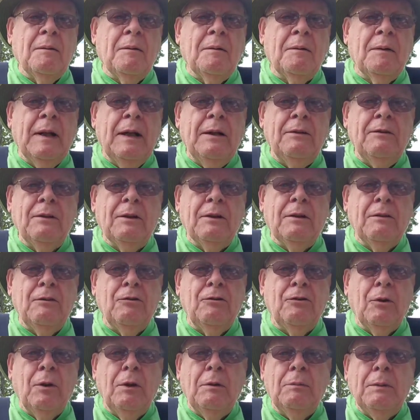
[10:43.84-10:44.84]
Glad you
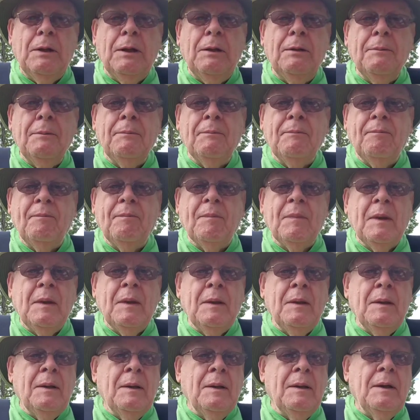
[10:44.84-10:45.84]
could join me.
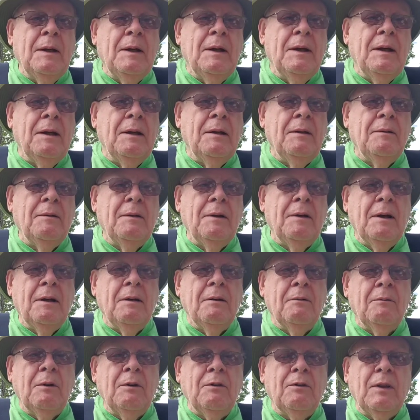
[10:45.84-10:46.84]
And
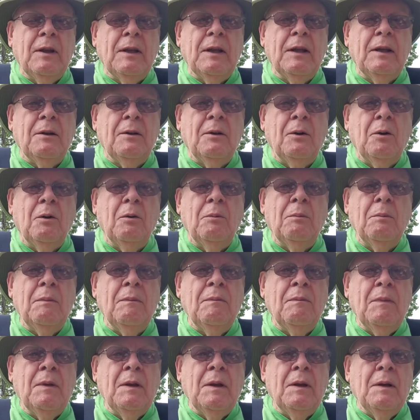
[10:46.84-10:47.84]
once I get home,
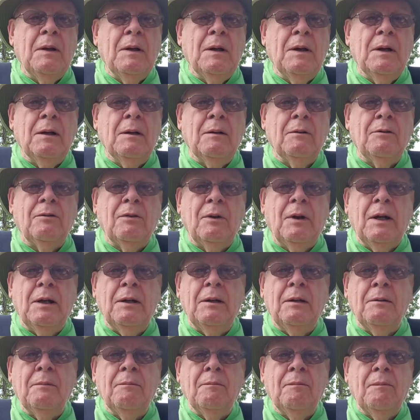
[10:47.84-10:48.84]
I'll
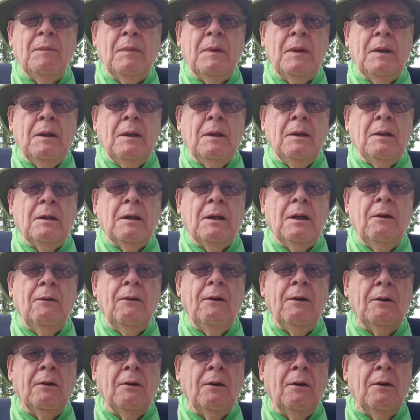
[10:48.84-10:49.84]
try
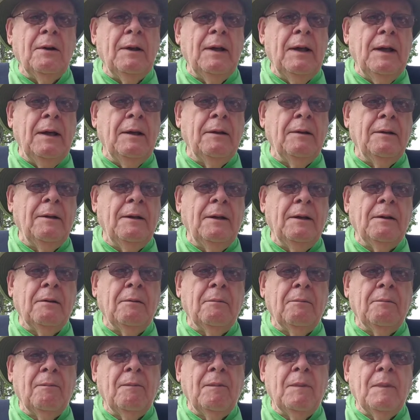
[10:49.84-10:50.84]
carrying on
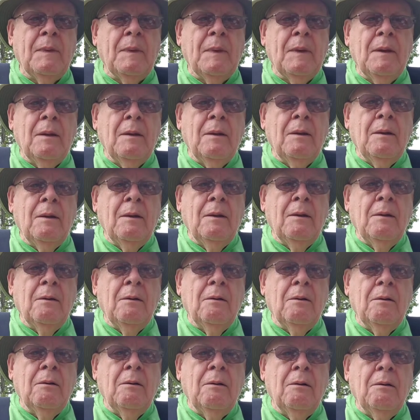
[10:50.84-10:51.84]
editing
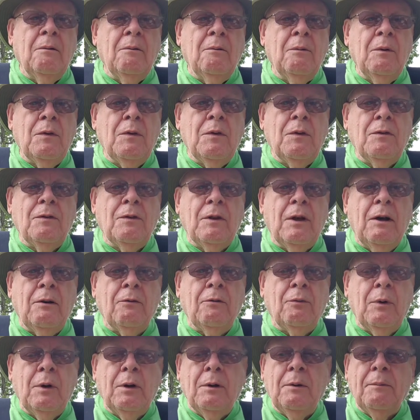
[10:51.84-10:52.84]
with the
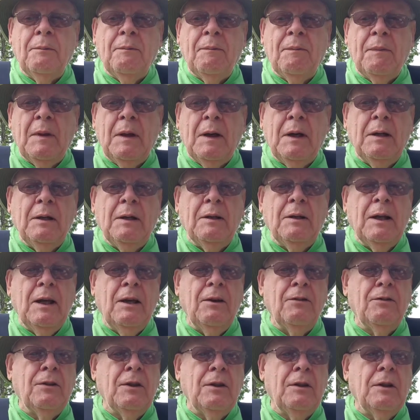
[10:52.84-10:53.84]
software. I
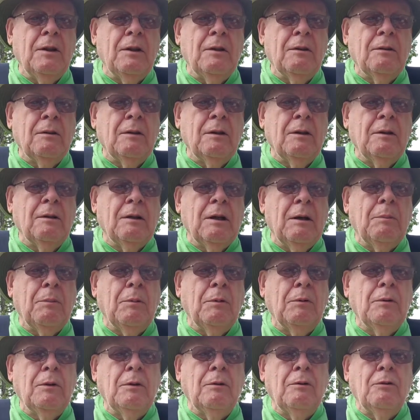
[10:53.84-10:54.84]
tested a
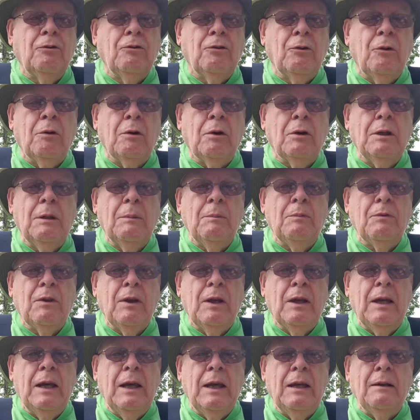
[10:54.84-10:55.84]
couple little short clips
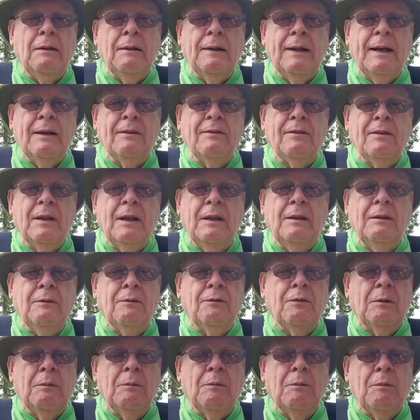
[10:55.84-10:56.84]
I had last night
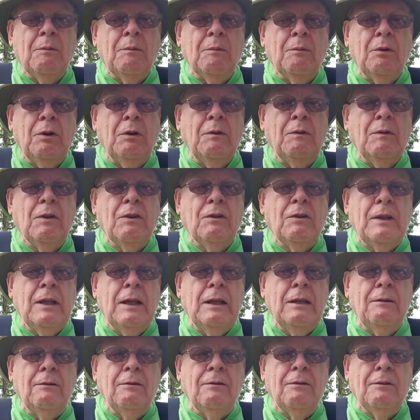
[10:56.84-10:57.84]
from previous
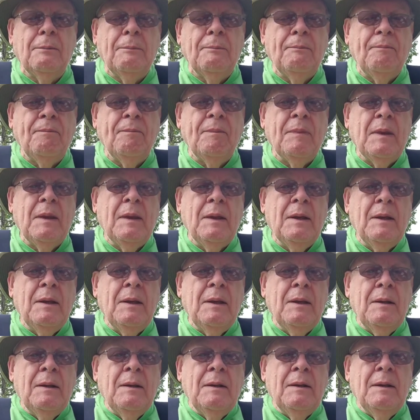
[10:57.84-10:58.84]
days,
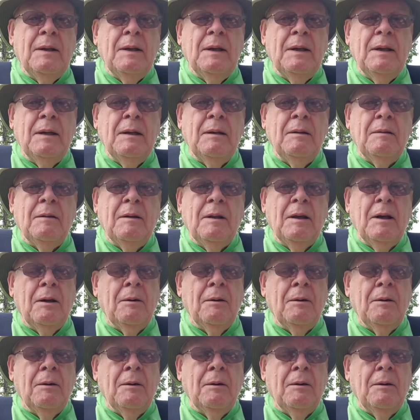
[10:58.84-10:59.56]
and